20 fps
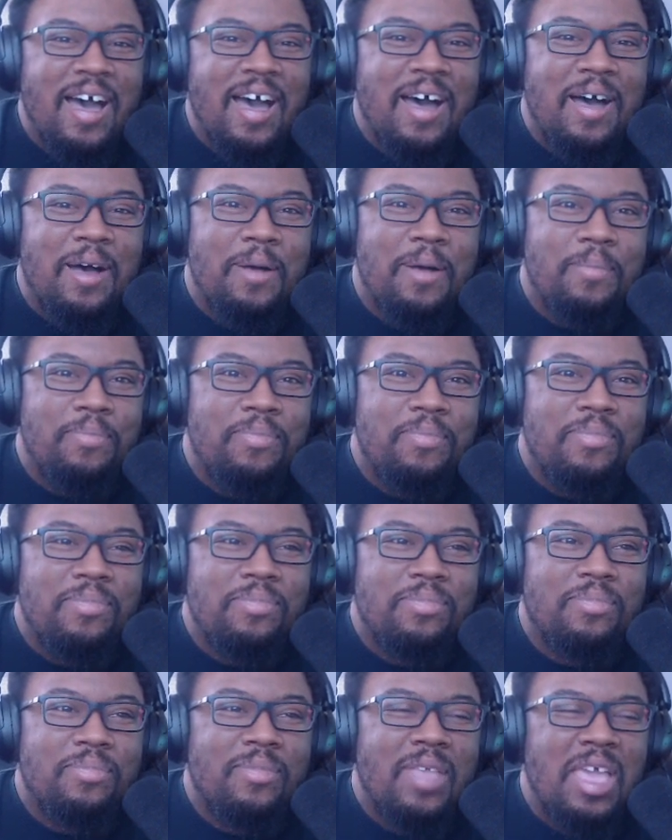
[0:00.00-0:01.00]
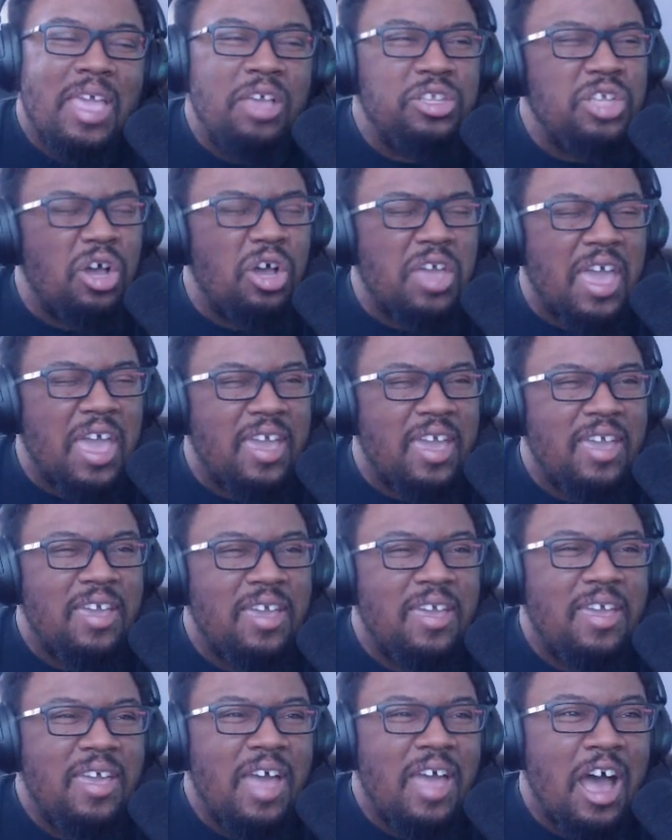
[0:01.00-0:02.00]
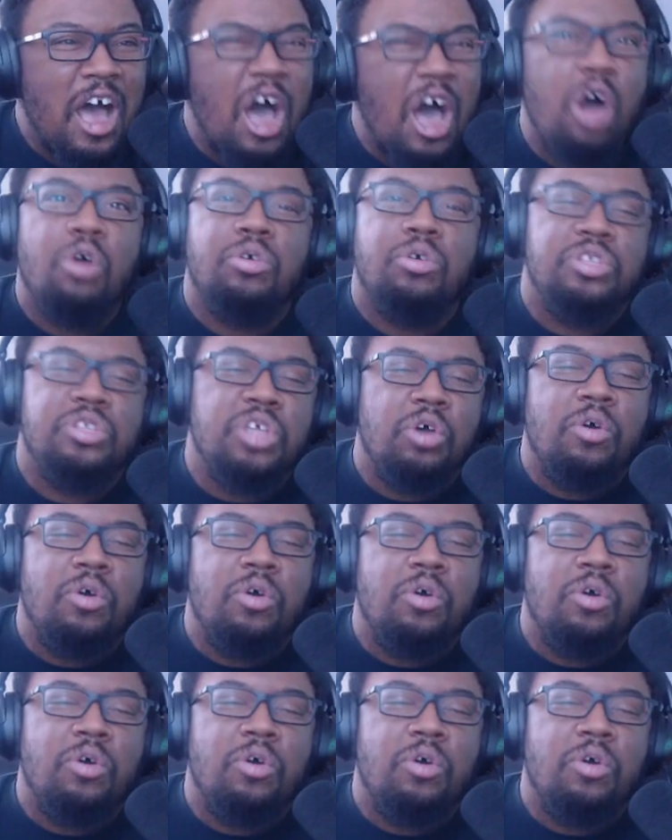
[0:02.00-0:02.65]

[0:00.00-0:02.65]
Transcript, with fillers: Um, it was okay. Uh, oh,